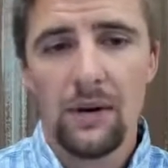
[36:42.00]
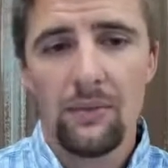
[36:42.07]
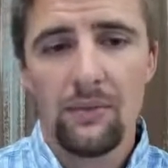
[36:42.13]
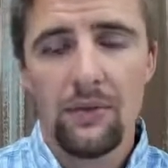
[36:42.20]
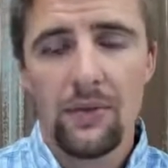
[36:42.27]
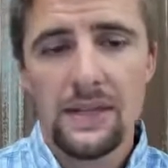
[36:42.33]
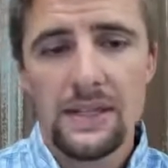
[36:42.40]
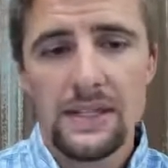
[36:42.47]

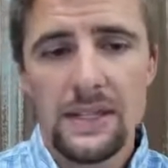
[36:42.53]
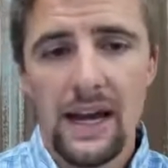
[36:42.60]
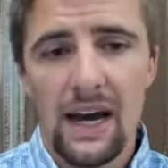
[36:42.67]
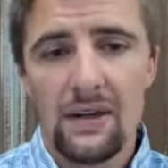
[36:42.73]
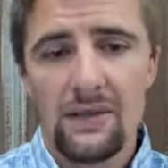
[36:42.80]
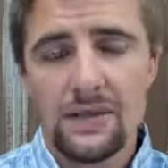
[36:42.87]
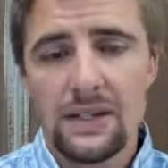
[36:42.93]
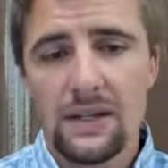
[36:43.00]
for these
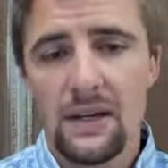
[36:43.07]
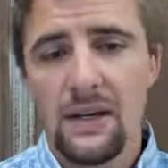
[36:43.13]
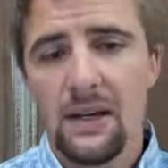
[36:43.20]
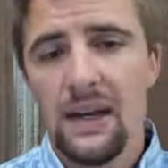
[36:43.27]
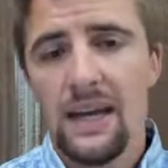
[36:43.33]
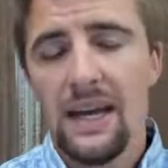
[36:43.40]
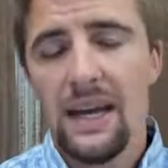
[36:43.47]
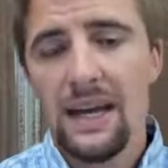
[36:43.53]
calves.
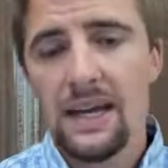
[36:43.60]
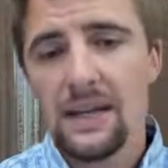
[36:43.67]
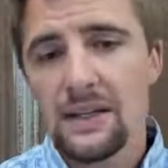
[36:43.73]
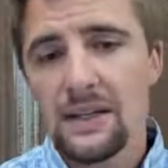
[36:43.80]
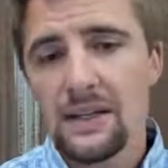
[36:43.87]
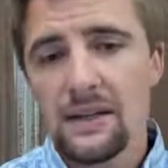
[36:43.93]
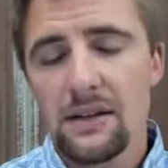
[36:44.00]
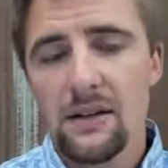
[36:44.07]

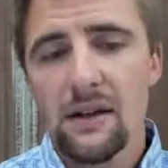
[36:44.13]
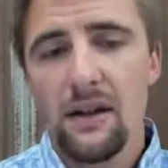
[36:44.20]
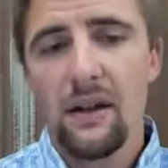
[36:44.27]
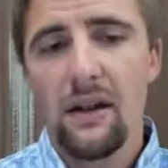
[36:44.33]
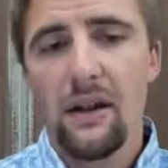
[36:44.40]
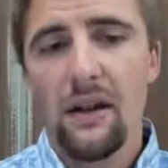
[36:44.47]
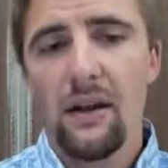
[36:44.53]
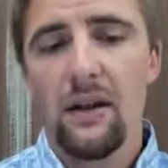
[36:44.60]
And
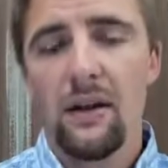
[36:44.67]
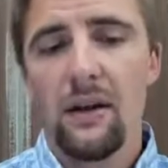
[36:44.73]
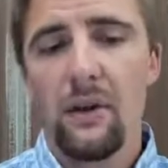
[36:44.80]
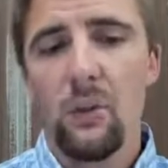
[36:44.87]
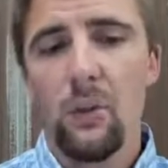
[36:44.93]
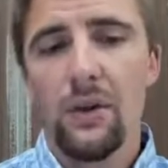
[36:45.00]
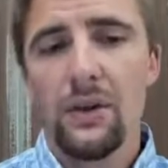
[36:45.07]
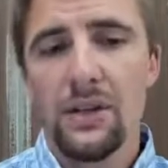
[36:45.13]

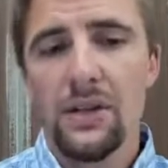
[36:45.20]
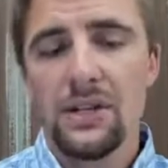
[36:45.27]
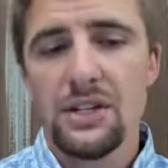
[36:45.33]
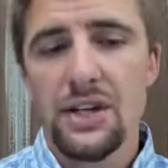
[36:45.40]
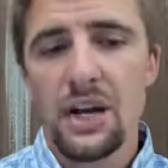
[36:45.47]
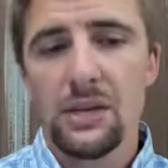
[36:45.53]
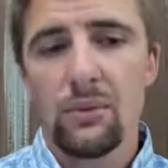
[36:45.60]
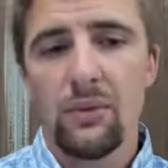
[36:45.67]
with the
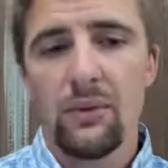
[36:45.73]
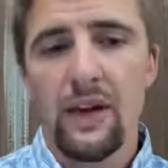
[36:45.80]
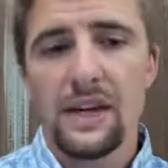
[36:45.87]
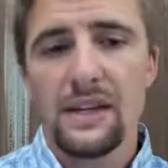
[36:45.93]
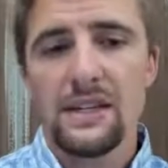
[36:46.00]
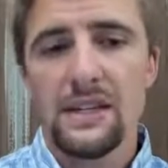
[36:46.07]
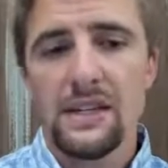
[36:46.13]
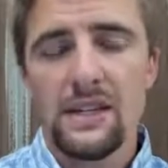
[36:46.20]
injectable
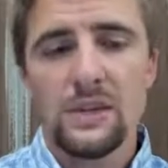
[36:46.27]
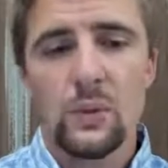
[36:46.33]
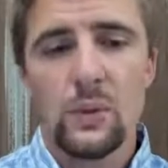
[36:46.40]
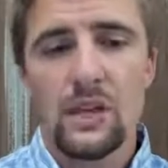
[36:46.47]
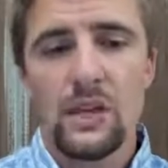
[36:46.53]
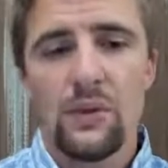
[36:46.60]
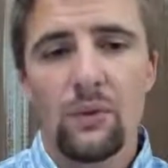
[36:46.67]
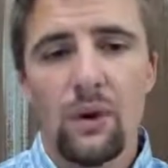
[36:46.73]
vaccines,
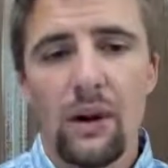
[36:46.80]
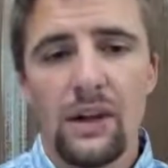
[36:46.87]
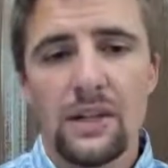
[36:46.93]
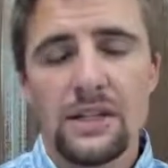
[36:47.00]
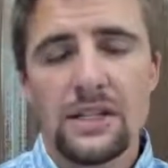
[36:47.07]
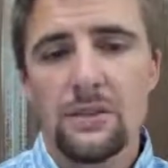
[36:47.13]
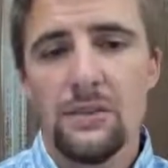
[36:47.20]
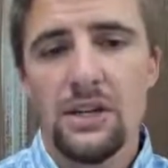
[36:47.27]
we can run
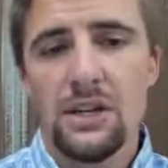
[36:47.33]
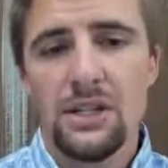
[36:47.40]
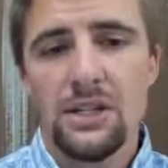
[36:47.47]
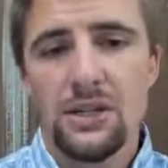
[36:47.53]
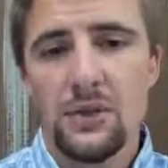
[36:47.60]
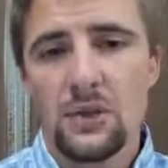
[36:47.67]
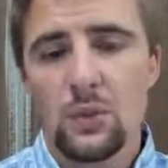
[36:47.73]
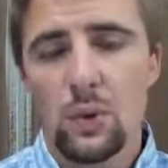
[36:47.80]
into some
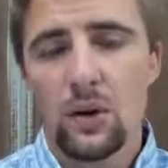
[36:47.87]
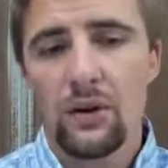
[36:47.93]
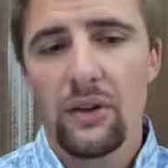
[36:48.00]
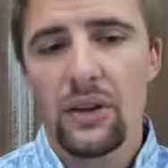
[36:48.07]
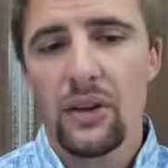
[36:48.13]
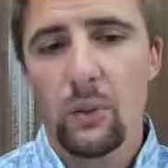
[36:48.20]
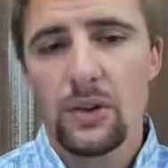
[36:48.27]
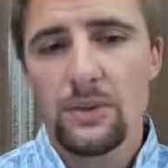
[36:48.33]
issues where
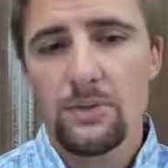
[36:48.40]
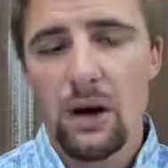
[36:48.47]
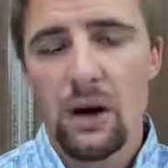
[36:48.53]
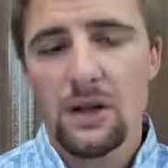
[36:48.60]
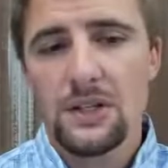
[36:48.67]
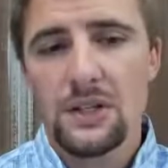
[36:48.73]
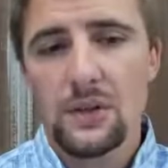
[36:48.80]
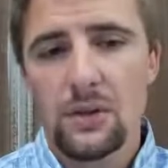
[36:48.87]
they don't
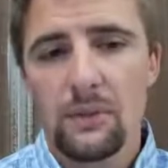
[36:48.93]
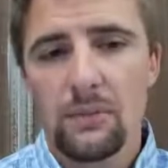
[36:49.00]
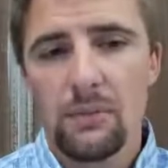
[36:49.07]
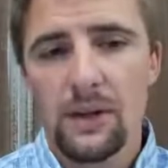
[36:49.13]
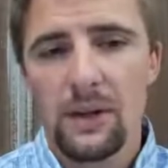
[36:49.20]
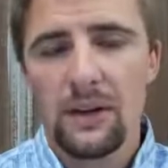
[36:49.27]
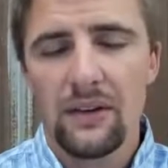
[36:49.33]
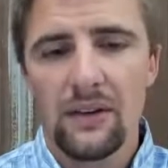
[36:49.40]
respond to it
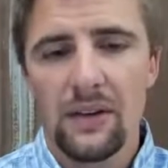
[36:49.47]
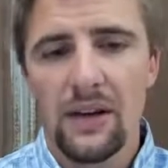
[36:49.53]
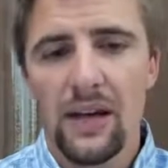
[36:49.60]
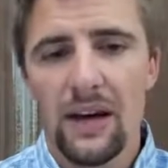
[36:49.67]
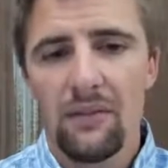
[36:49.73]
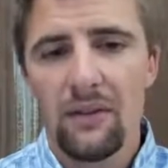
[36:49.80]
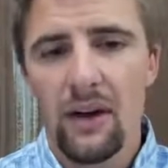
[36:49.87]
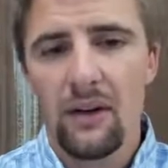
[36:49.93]
because they
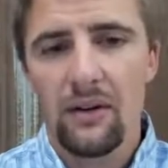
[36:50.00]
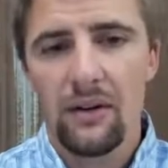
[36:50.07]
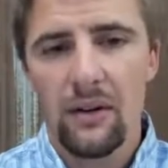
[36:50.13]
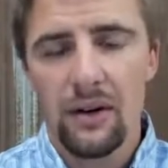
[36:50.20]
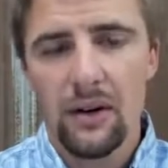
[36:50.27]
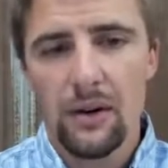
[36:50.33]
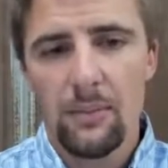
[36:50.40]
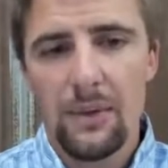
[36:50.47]
have that
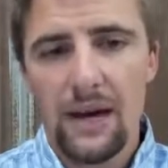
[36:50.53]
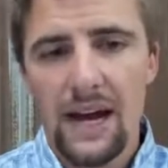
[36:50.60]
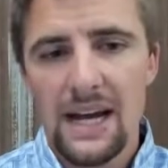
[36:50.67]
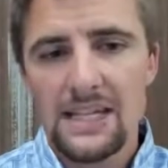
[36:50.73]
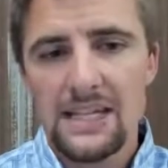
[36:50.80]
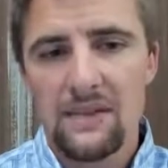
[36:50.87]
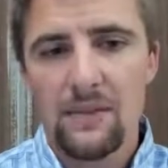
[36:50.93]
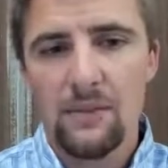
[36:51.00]

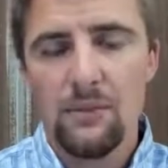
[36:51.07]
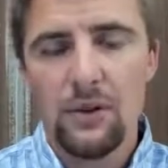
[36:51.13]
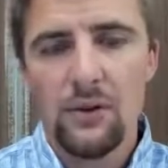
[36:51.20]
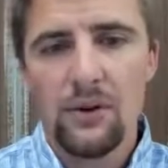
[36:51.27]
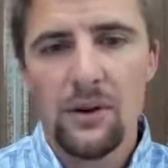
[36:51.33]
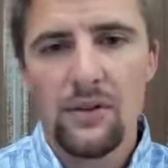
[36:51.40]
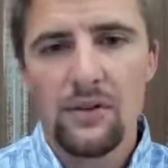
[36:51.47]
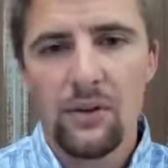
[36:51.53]
passive
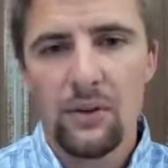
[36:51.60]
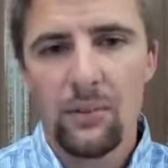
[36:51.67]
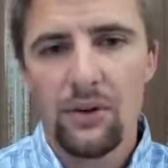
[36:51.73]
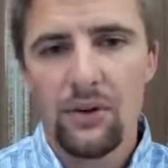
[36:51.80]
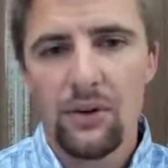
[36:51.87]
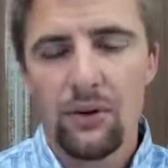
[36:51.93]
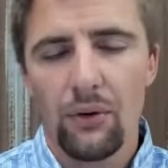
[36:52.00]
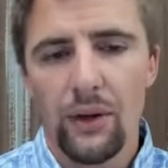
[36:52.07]
immunity from
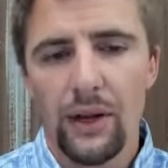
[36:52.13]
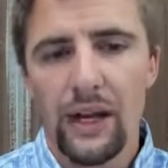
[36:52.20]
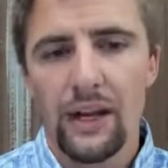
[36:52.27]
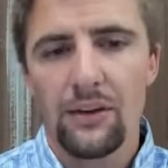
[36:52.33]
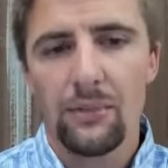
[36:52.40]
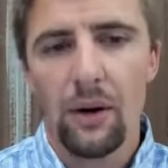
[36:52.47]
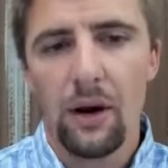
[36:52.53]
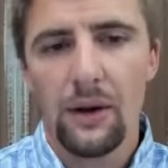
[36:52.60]
maternal
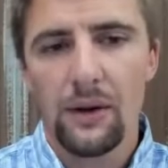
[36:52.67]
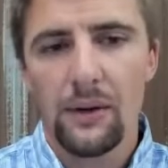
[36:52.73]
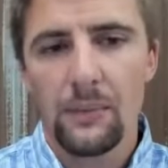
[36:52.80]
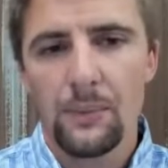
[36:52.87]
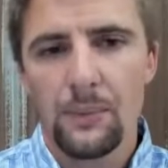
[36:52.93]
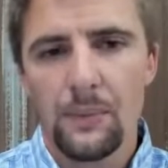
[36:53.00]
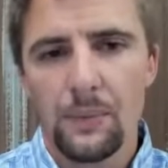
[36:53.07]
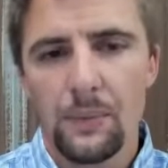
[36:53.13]
antibody.
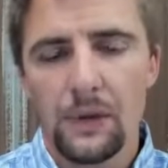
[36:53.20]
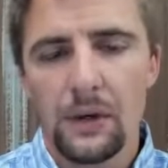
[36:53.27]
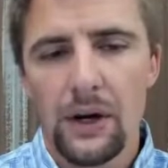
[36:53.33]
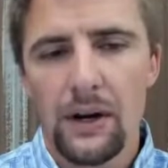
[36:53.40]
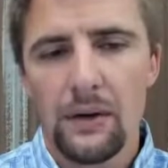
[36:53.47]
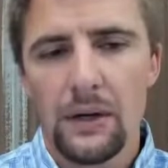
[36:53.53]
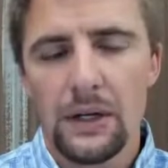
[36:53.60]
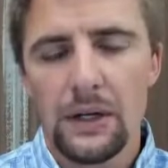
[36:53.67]
Okay.